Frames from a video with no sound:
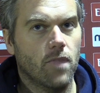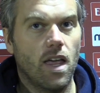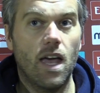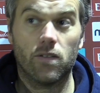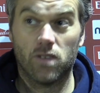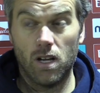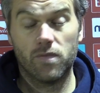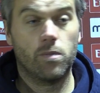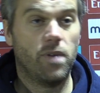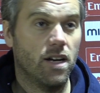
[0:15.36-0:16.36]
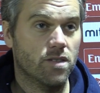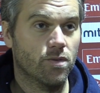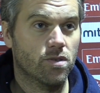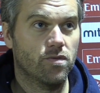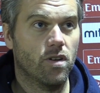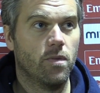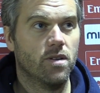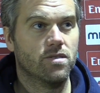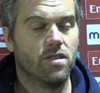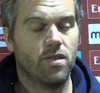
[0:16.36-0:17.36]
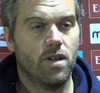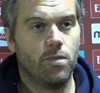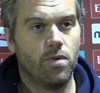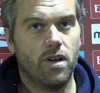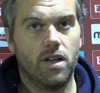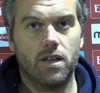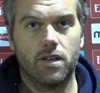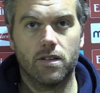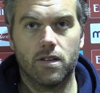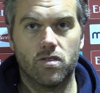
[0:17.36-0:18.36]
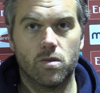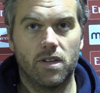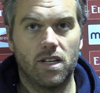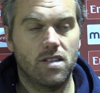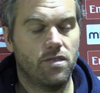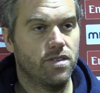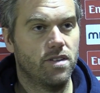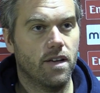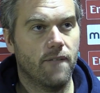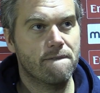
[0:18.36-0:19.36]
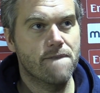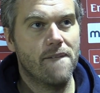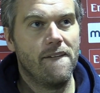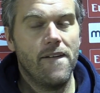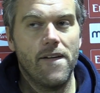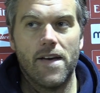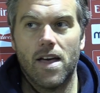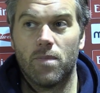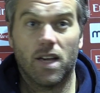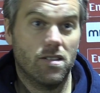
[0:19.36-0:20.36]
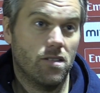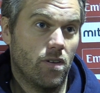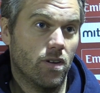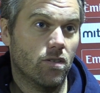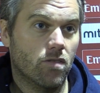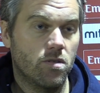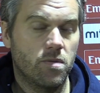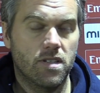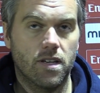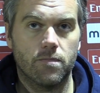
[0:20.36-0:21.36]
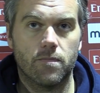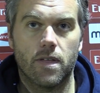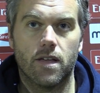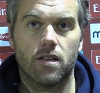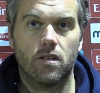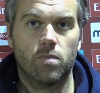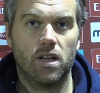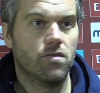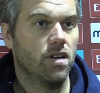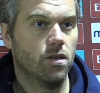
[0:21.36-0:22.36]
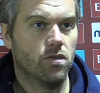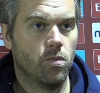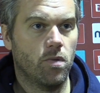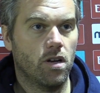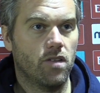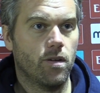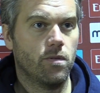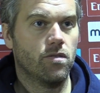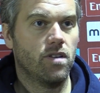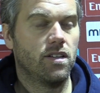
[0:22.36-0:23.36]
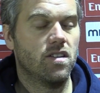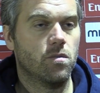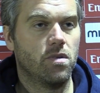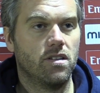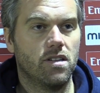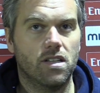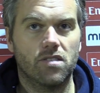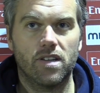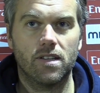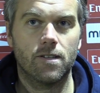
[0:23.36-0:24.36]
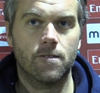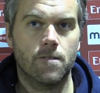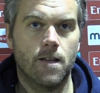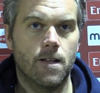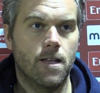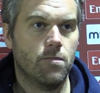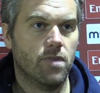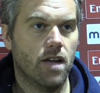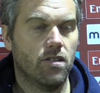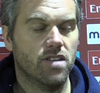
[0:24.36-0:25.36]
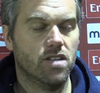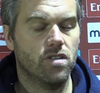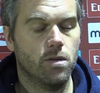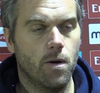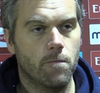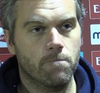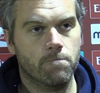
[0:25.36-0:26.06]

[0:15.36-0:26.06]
Yeah, delighted for the players first and foremost. I thought they put in a tremendous effort today against a very good Grimsby team who played really good football, and I felt we were really disciplined in our defending and counter-attacked really well.